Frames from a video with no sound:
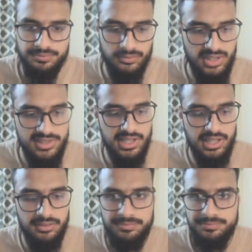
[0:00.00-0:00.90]
One
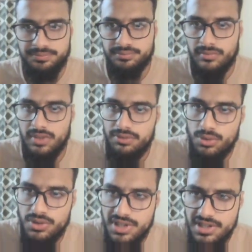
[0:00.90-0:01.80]
second, the
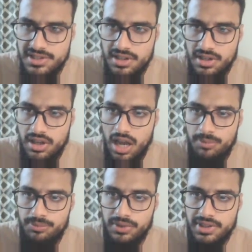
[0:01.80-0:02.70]
force is
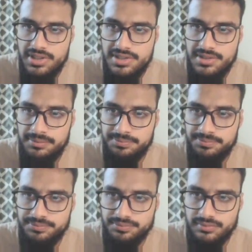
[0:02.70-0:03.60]
upwards.
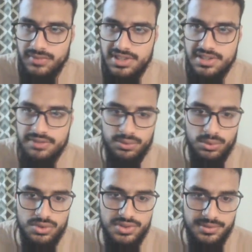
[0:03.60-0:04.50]
This is the
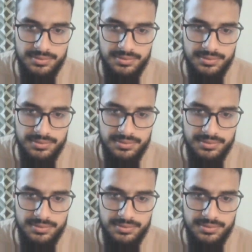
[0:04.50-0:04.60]
force.